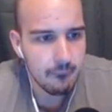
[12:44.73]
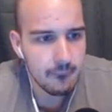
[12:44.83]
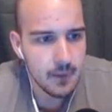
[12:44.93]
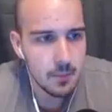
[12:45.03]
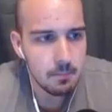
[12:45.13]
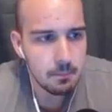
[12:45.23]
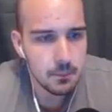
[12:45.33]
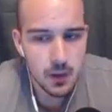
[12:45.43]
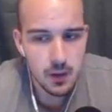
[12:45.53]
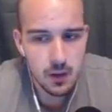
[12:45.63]
Okay,
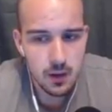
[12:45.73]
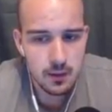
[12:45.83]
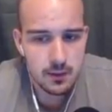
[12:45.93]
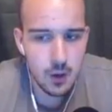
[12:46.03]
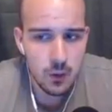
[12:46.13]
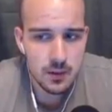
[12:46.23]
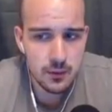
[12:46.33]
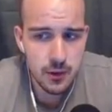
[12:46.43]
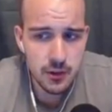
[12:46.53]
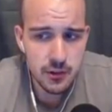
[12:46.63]
now the
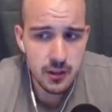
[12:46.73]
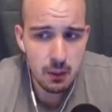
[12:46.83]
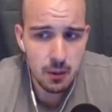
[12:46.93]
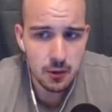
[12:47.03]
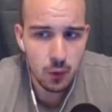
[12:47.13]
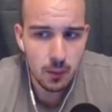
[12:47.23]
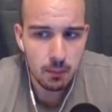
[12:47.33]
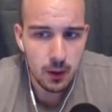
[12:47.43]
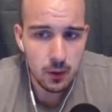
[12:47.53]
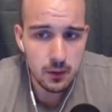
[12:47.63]
first thing I want to talk
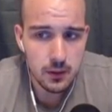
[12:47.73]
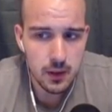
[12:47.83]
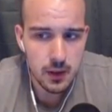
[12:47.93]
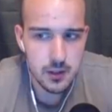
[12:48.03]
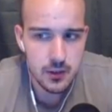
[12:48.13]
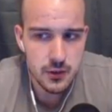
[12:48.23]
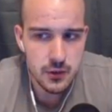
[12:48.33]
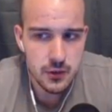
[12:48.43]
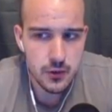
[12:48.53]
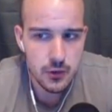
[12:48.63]
about
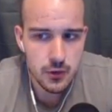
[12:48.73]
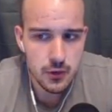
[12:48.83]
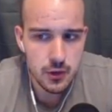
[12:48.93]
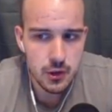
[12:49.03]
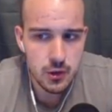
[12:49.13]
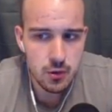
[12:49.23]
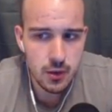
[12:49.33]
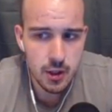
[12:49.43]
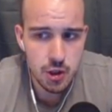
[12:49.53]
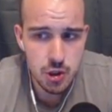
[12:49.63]
is you
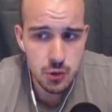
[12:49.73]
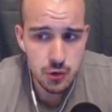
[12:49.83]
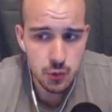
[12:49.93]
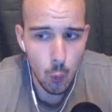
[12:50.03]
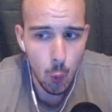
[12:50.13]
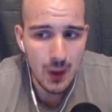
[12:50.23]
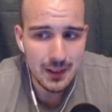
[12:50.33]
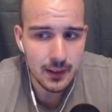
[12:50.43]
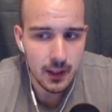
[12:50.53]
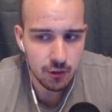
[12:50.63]
can choose
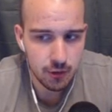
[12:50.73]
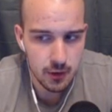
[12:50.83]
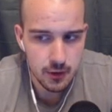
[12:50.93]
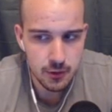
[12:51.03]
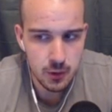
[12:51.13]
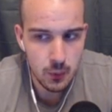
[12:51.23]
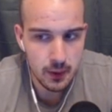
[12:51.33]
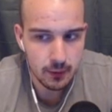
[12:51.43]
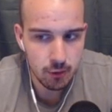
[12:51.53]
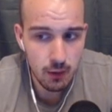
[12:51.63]
what legendary do you
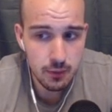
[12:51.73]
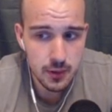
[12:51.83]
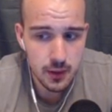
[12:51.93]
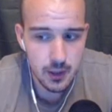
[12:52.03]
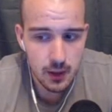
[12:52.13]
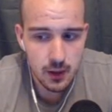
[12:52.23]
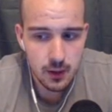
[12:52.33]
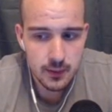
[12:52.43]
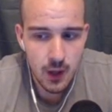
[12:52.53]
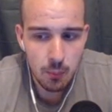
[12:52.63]
want to craft.
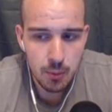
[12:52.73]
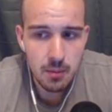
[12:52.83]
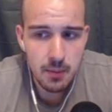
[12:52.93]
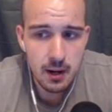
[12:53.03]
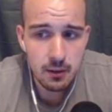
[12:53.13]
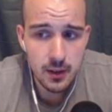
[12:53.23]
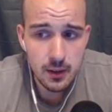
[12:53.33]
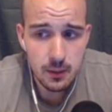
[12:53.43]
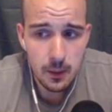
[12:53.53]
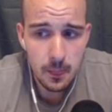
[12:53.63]
Now
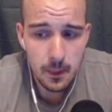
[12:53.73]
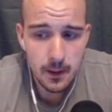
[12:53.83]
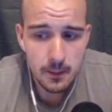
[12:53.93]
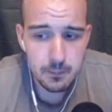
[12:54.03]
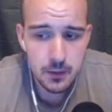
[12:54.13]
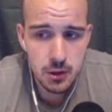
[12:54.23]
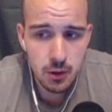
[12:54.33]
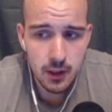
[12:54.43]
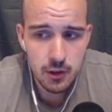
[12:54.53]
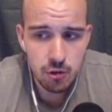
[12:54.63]
primarily
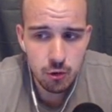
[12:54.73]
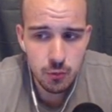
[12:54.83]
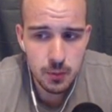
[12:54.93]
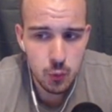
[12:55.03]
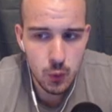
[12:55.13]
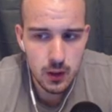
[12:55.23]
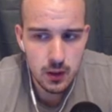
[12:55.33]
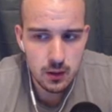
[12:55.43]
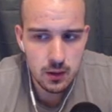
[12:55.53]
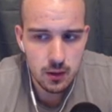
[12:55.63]
you can choose
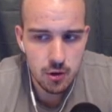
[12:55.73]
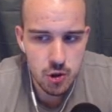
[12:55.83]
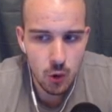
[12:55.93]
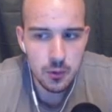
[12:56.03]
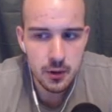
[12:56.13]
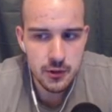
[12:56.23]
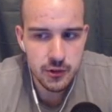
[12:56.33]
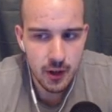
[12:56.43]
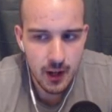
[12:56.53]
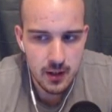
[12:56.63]
between
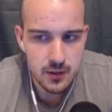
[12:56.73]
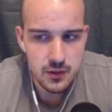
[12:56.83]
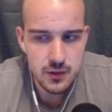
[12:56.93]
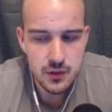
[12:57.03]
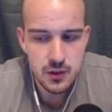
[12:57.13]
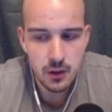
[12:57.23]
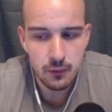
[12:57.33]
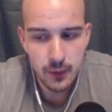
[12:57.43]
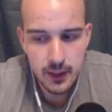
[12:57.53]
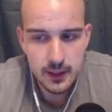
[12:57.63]
shoulders, hands,
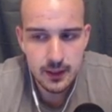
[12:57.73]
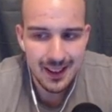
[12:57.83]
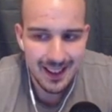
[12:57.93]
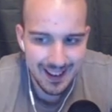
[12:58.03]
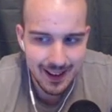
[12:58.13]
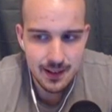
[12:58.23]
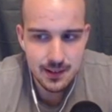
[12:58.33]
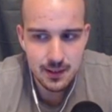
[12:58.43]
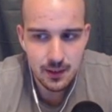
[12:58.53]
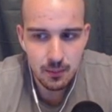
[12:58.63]
ring,
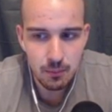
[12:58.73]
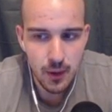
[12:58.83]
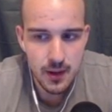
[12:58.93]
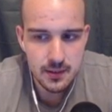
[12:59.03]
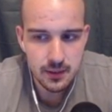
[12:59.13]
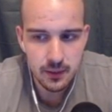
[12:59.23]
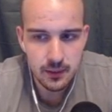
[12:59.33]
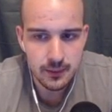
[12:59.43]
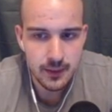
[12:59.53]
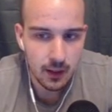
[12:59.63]
head,
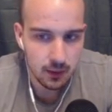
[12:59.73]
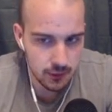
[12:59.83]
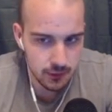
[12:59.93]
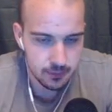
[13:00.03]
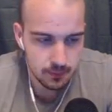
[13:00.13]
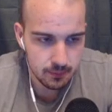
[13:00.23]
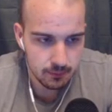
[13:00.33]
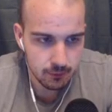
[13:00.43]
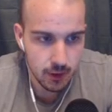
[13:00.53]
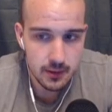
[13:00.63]
bracer, necklace,
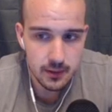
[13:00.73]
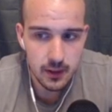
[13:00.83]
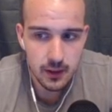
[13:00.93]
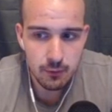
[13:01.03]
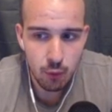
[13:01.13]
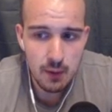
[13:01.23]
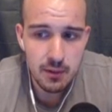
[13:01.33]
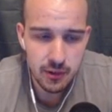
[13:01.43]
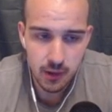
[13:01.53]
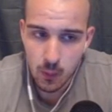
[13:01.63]
right? For
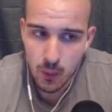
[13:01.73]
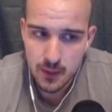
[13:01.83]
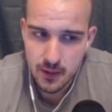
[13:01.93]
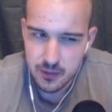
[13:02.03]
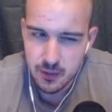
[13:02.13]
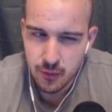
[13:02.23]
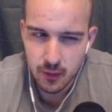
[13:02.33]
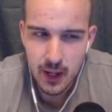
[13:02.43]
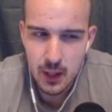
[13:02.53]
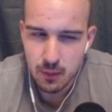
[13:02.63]
every single one there's
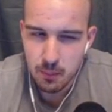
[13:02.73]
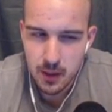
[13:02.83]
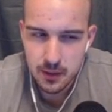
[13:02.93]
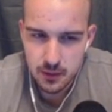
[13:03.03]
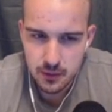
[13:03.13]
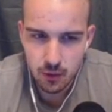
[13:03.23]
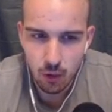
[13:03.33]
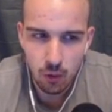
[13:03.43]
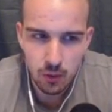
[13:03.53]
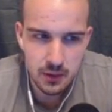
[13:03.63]
different kind of abilities
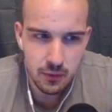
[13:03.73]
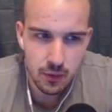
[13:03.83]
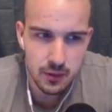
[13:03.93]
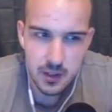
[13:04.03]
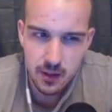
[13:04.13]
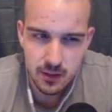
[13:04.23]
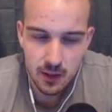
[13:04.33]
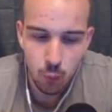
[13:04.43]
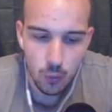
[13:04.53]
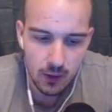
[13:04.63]
or different things
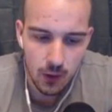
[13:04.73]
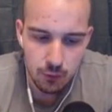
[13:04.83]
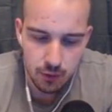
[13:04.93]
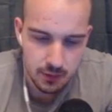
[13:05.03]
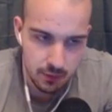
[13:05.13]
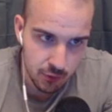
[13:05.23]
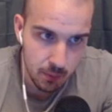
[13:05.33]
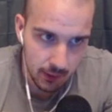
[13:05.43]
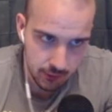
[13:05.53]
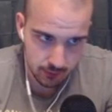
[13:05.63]
that work out for different
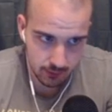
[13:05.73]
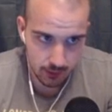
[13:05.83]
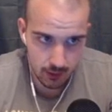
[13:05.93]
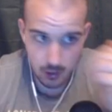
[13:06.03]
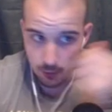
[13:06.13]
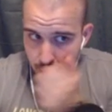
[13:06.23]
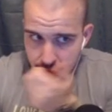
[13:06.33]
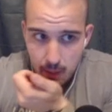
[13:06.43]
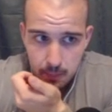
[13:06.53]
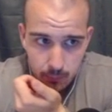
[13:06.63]
specs. For
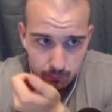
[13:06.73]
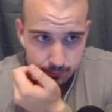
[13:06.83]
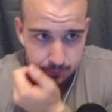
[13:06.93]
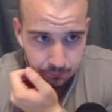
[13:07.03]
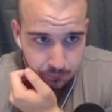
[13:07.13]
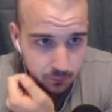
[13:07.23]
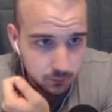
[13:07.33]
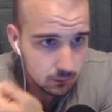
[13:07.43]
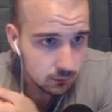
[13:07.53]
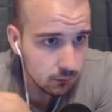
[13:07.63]
example,
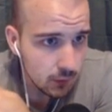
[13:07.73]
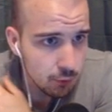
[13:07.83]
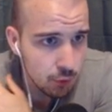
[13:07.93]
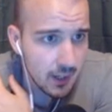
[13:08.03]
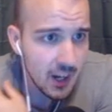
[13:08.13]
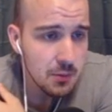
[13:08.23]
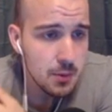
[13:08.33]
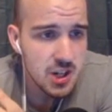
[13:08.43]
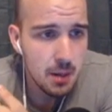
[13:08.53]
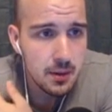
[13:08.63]
for
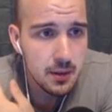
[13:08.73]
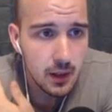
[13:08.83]
Enhancement Shaman,